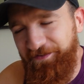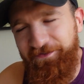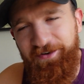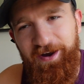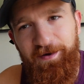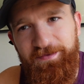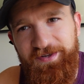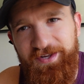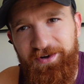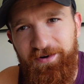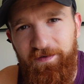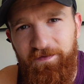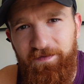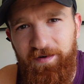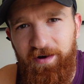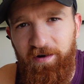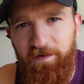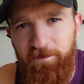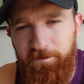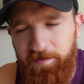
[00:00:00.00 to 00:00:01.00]
grams
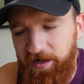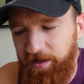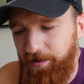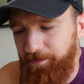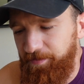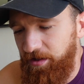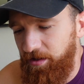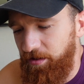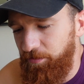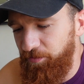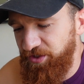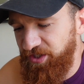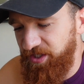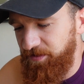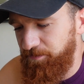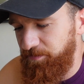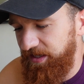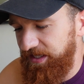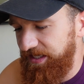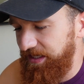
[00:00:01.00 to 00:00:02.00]
of peanut butter, which is
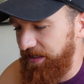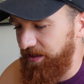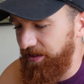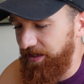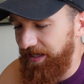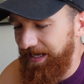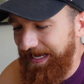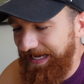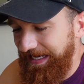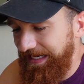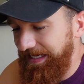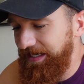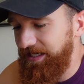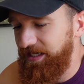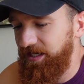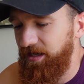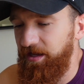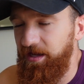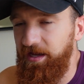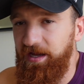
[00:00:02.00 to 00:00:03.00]
basically going to aid
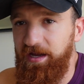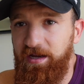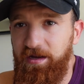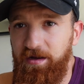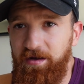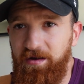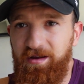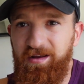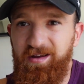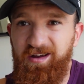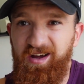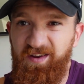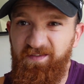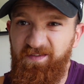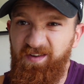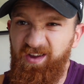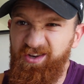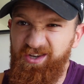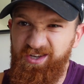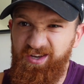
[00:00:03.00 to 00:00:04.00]
in kind of
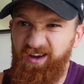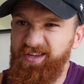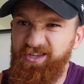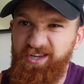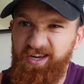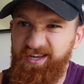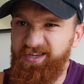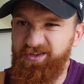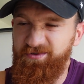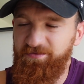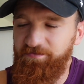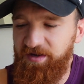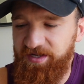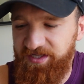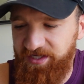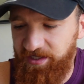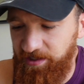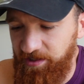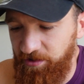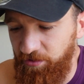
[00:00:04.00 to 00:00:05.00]
digestion,
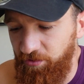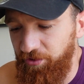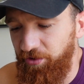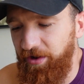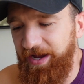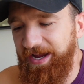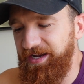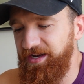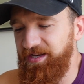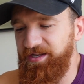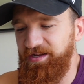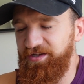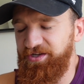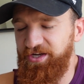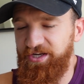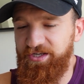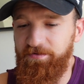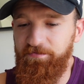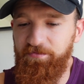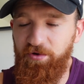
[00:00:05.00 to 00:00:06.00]
basically, or not aid in
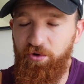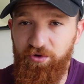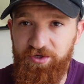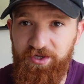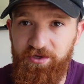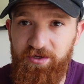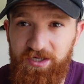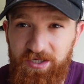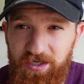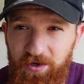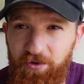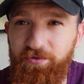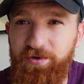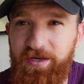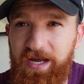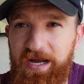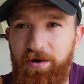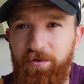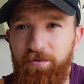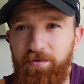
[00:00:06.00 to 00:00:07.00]
digestion, but also slow
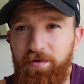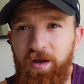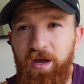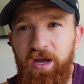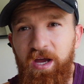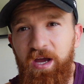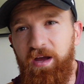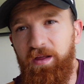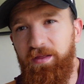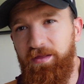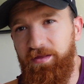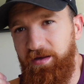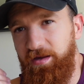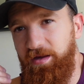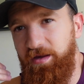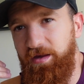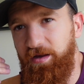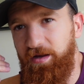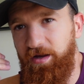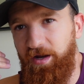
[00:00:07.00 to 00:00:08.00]
down
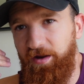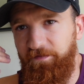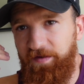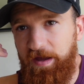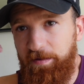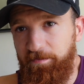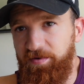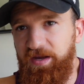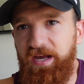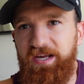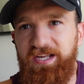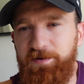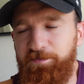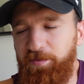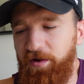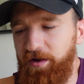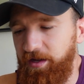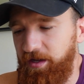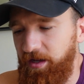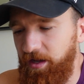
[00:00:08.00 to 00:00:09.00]
the kind of MPS
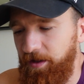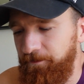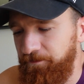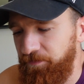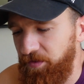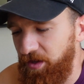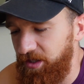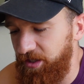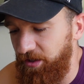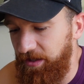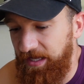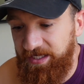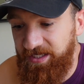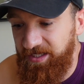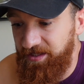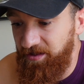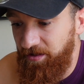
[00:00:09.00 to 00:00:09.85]
spike. So that's